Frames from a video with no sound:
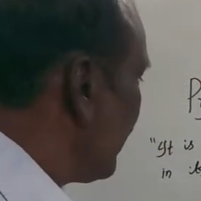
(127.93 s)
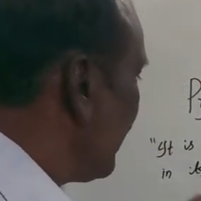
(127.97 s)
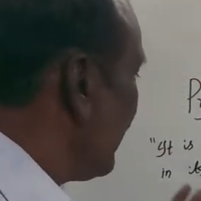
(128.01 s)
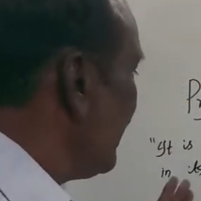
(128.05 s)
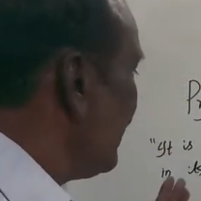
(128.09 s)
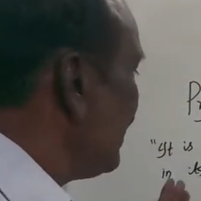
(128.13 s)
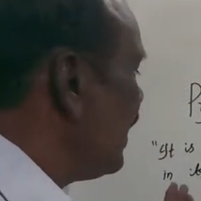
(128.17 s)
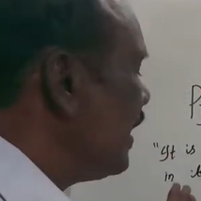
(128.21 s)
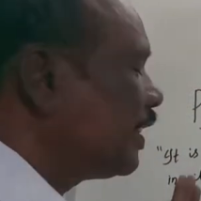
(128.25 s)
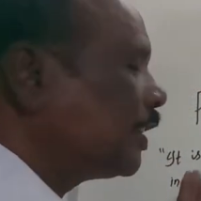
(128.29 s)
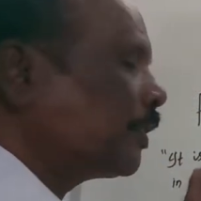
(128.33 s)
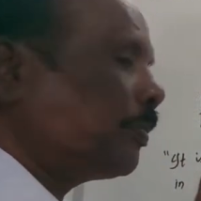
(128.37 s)

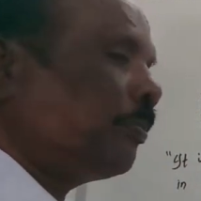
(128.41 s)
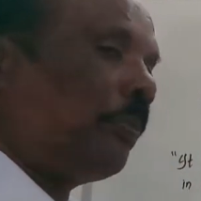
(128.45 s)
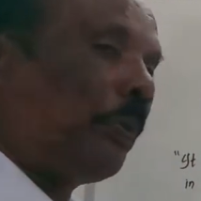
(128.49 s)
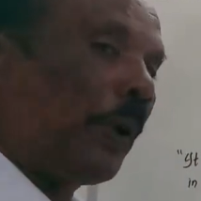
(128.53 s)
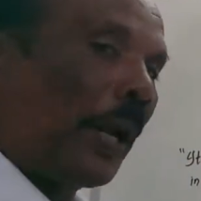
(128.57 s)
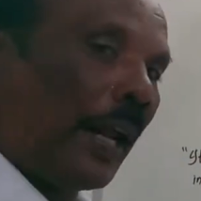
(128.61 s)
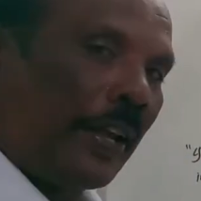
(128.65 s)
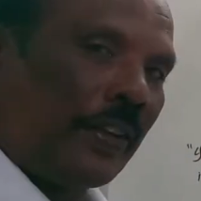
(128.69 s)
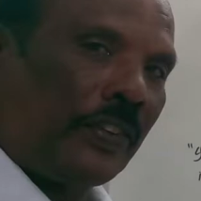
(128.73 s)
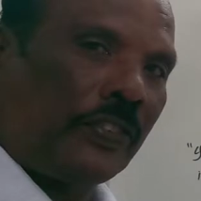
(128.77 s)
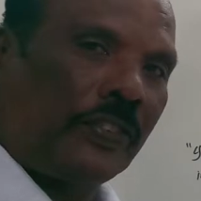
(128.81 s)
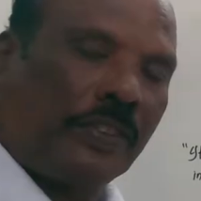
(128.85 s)
in its
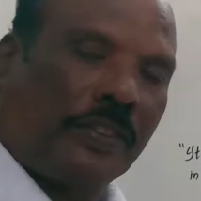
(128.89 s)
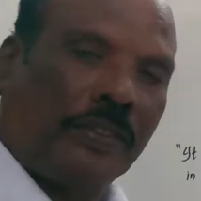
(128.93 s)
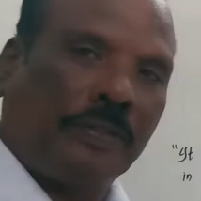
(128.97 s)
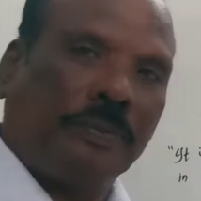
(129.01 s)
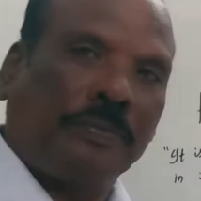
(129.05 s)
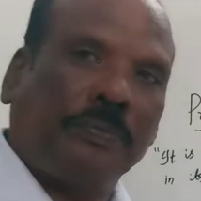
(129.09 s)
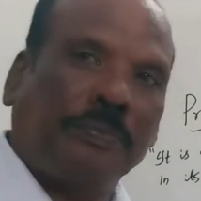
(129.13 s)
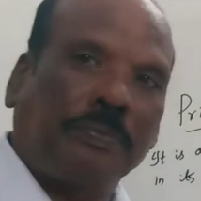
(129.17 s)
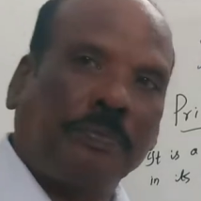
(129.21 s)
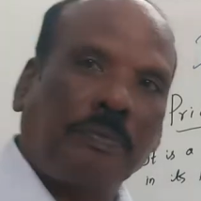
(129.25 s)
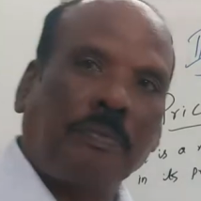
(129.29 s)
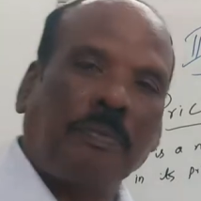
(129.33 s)
price.
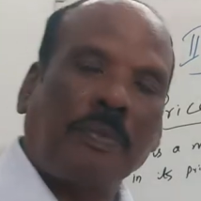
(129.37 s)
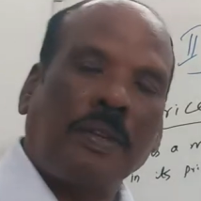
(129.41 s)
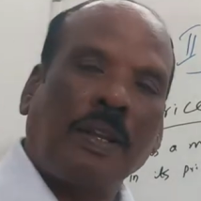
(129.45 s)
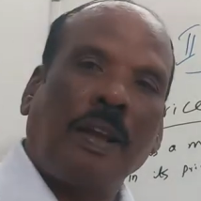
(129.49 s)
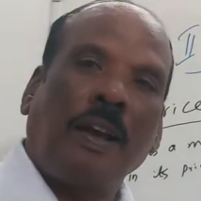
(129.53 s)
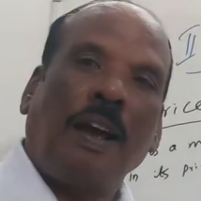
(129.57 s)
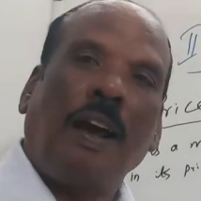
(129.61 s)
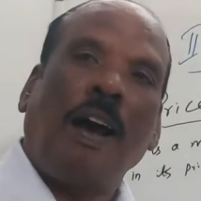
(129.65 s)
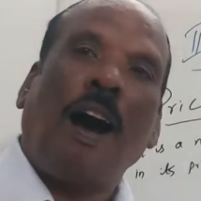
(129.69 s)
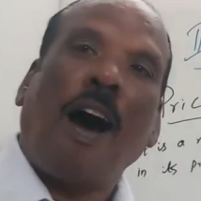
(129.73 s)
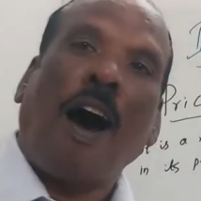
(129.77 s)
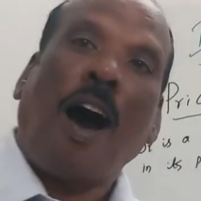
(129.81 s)

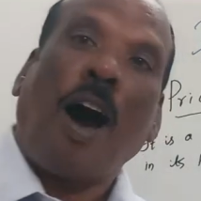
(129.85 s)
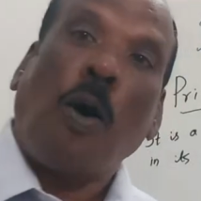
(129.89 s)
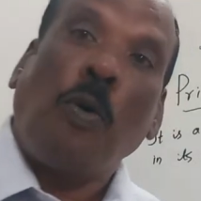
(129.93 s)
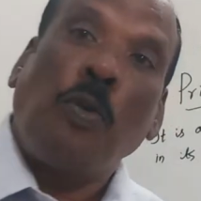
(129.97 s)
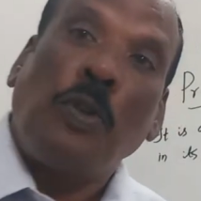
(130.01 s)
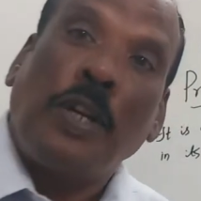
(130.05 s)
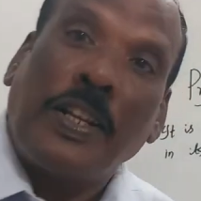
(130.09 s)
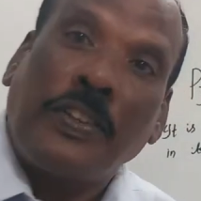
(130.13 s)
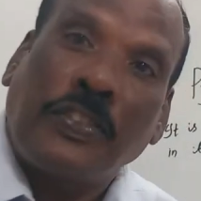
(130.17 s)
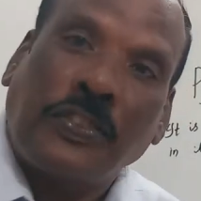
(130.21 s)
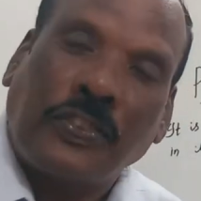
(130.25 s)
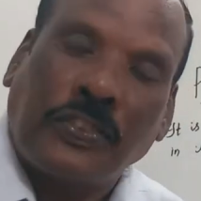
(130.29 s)
How
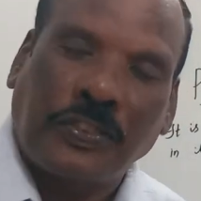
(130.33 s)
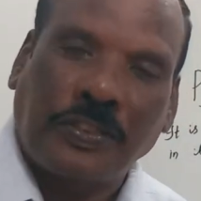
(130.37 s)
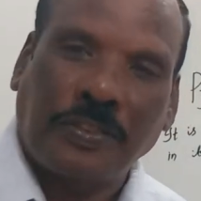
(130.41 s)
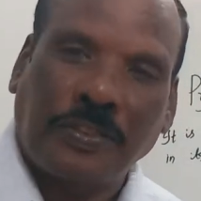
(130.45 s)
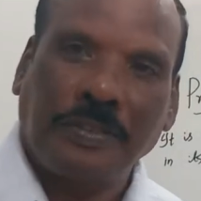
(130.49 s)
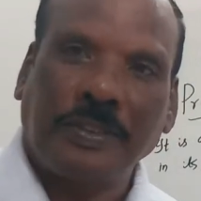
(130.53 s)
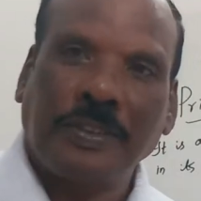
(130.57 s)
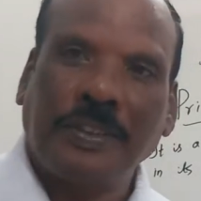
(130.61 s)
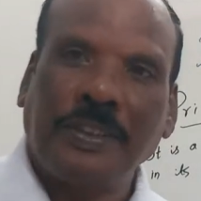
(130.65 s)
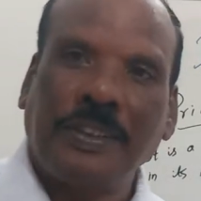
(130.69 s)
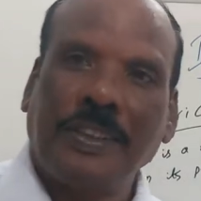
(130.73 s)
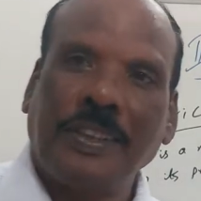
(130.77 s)
does
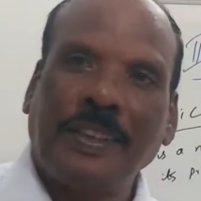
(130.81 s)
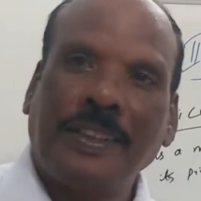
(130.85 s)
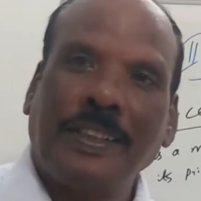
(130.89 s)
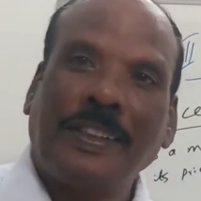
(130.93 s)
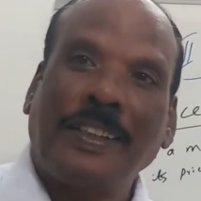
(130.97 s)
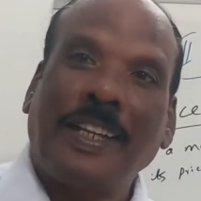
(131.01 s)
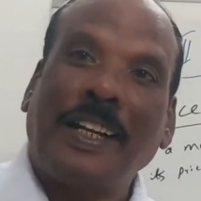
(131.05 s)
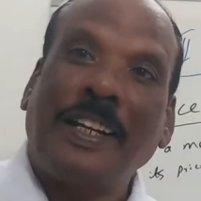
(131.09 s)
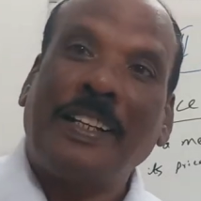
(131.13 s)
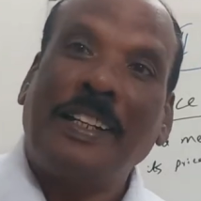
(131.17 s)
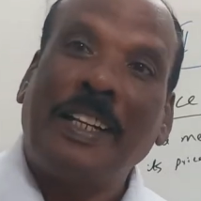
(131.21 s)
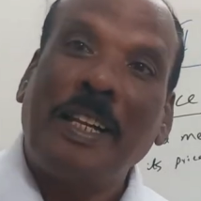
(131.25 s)

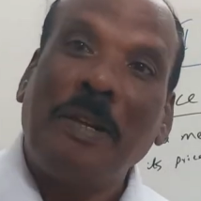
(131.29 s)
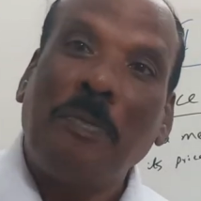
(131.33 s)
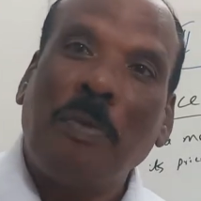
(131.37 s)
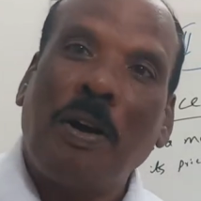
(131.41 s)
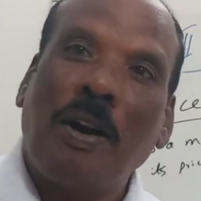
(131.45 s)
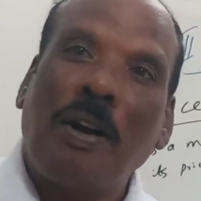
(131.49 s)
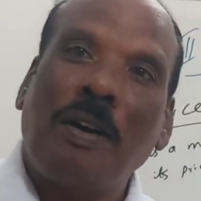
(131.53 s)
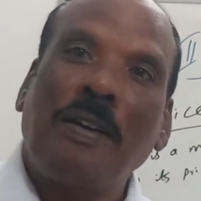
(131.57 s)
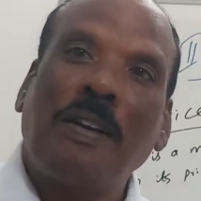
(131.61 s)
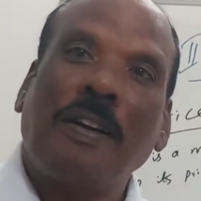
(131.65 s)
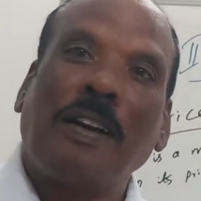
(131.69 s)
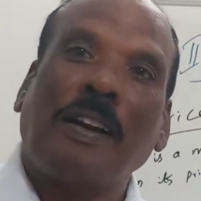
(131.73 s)
the
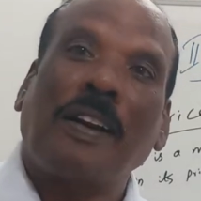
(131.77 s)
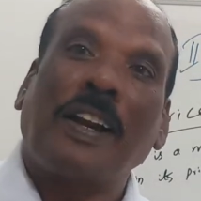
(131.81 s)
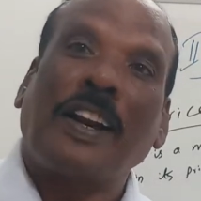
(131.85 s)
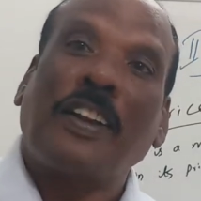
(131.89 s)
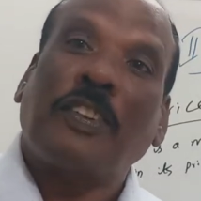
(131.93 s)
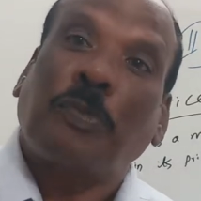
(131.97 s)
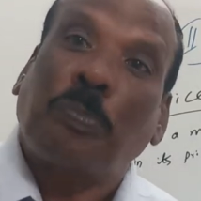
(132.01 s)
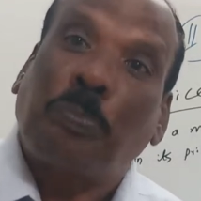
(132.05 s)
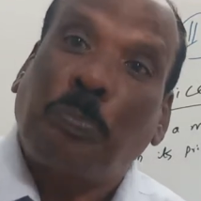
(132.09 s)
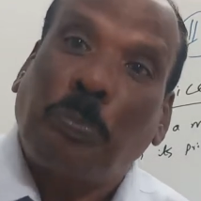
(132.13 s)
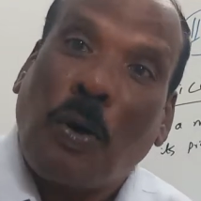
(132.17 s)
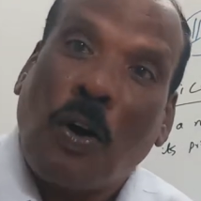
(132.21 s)
demand
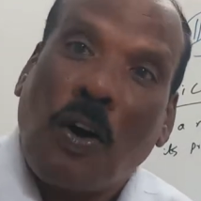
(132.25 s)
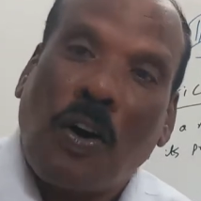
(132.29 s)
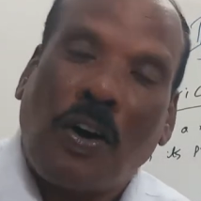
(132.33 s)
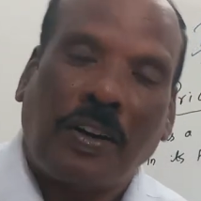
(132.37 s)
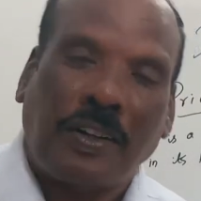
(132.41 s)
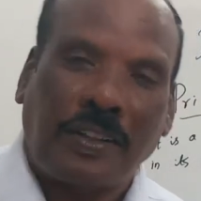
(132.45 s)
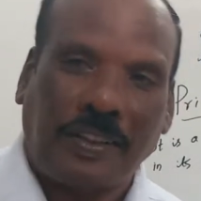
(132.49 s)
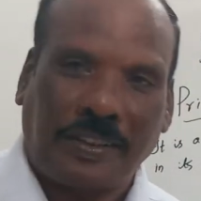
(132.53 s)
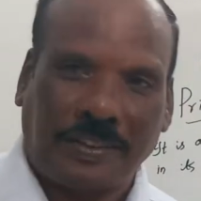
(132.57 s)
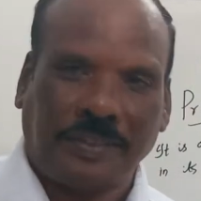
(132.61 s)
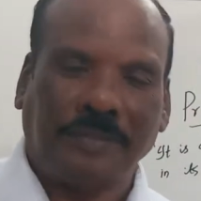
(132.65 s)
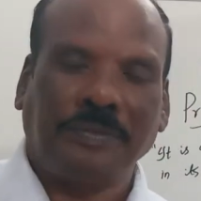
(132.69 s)

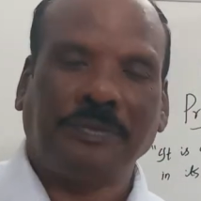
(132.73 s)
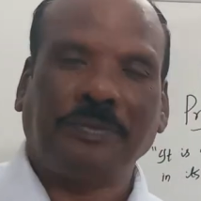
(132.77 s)
respond